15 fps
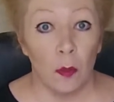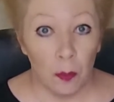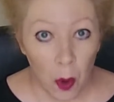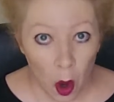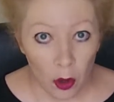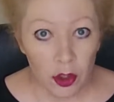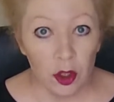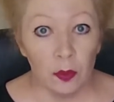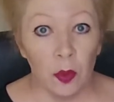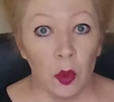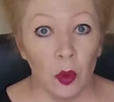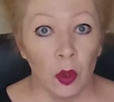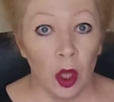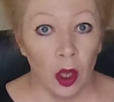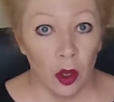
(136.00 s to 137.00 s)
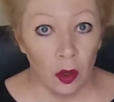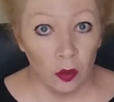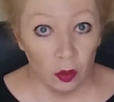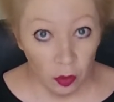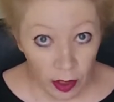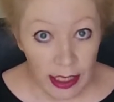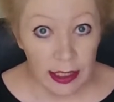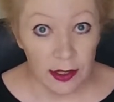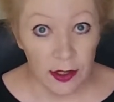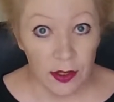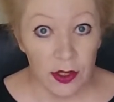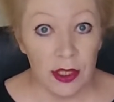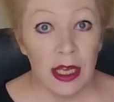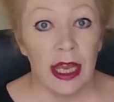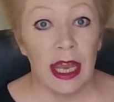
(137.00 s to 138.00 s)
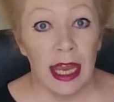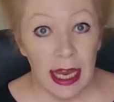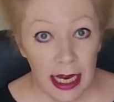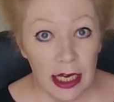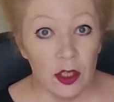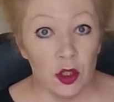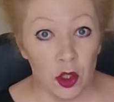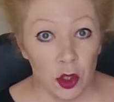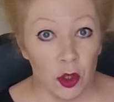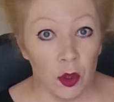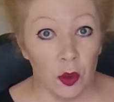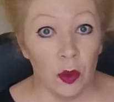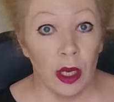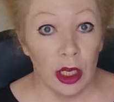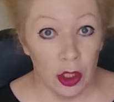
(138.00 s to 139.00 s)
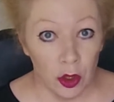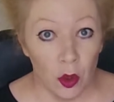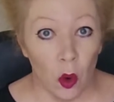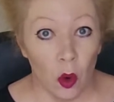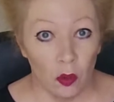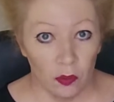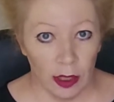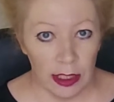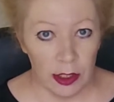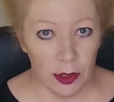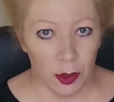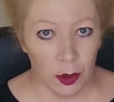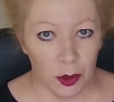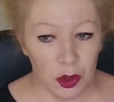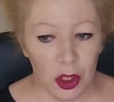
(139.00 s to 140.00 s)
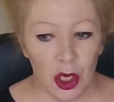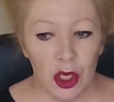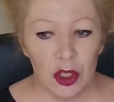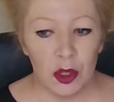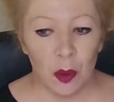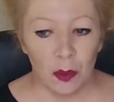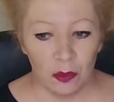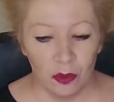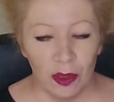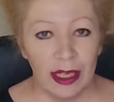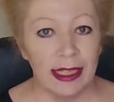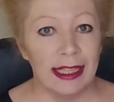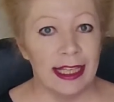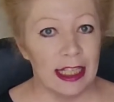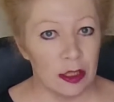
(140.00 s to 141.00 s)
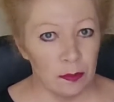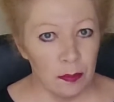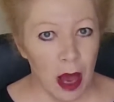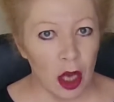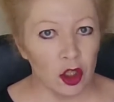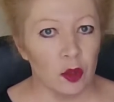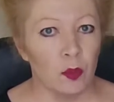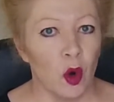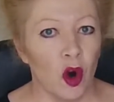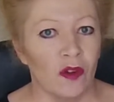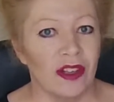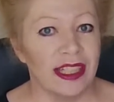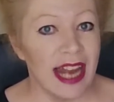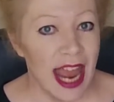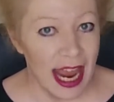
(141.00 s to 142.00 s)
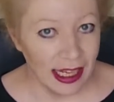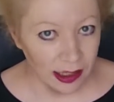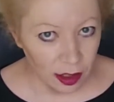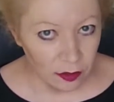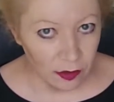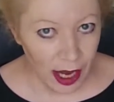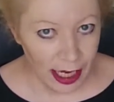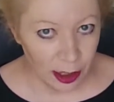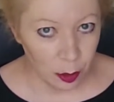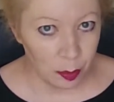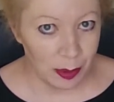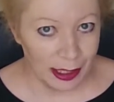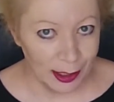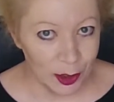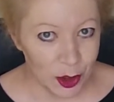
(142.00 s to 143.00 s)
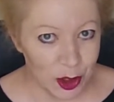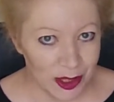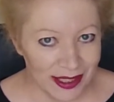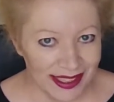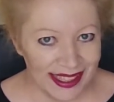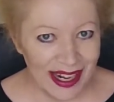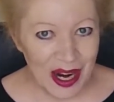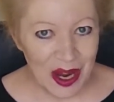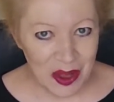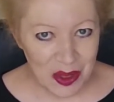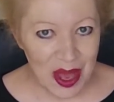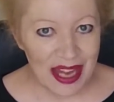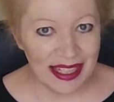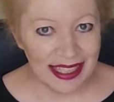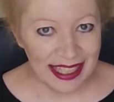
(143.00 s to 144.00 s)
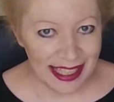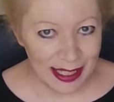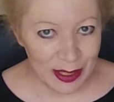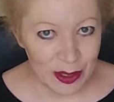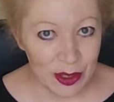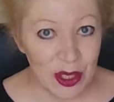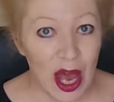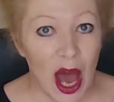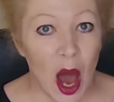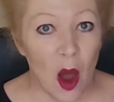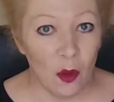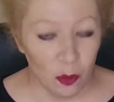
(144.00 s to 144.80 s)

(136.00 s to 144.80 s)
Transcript: possible readers into your research. So it really is much more of an elevator pitch than it is a